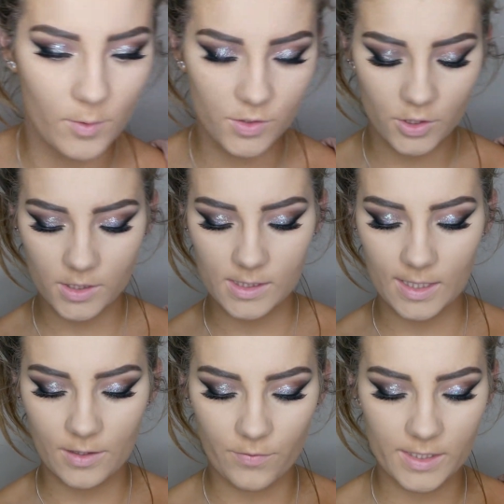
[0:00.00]
I'm also just
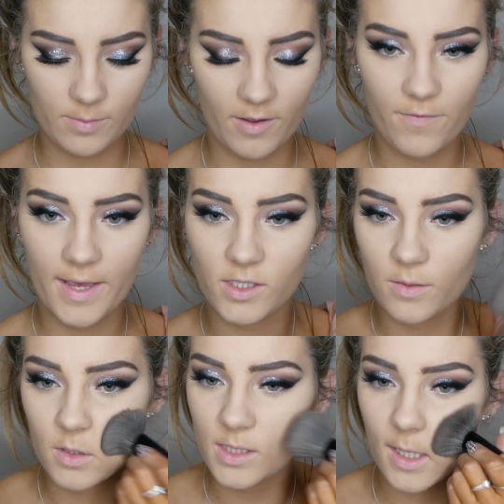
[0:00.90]
setting the rest of my face.
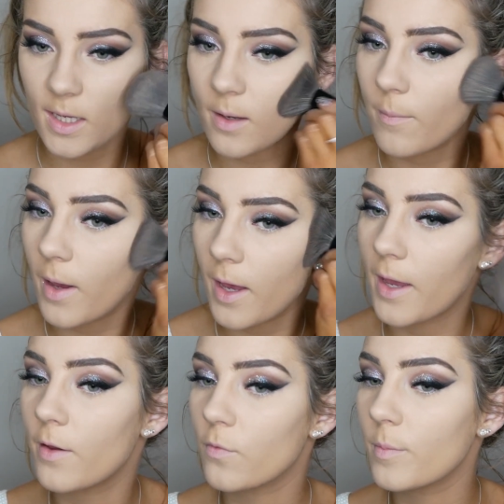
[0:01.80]
I'm just taking
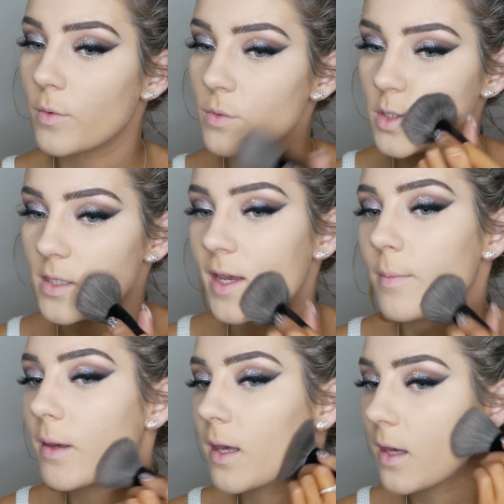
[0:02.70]
my Rimmel Stay
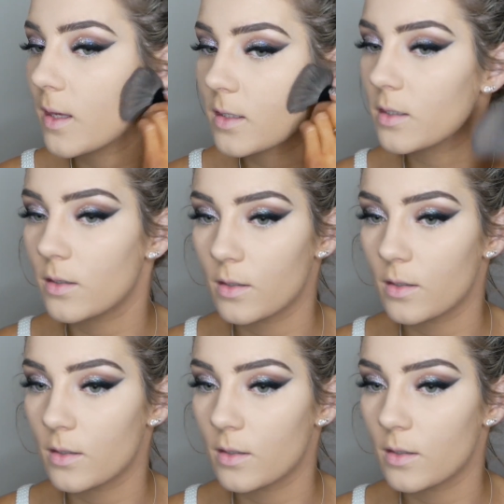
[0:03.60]
Matte.